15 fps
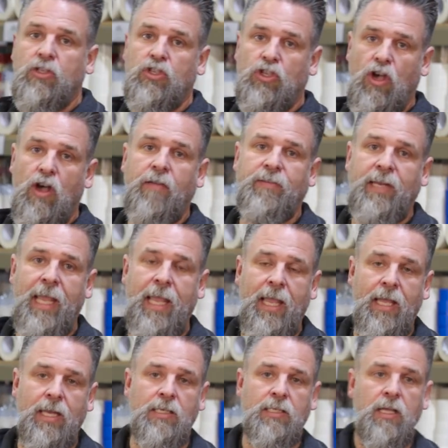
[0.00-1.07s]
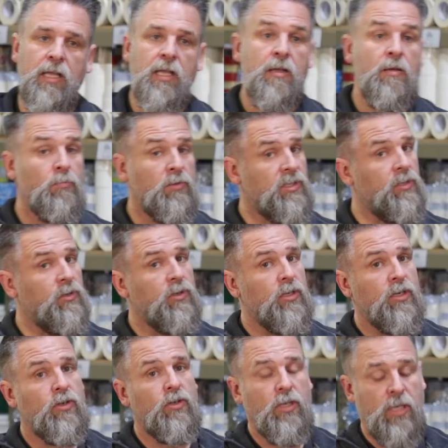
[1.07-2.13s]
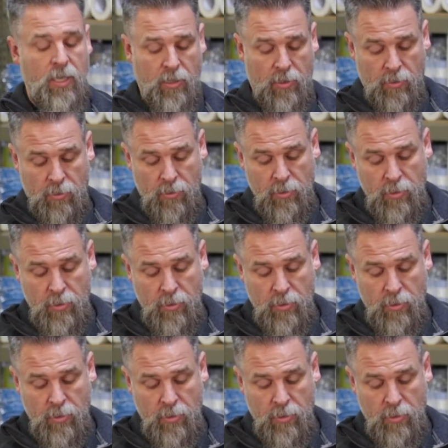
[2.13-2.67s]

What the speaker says: soft hand, still get good color.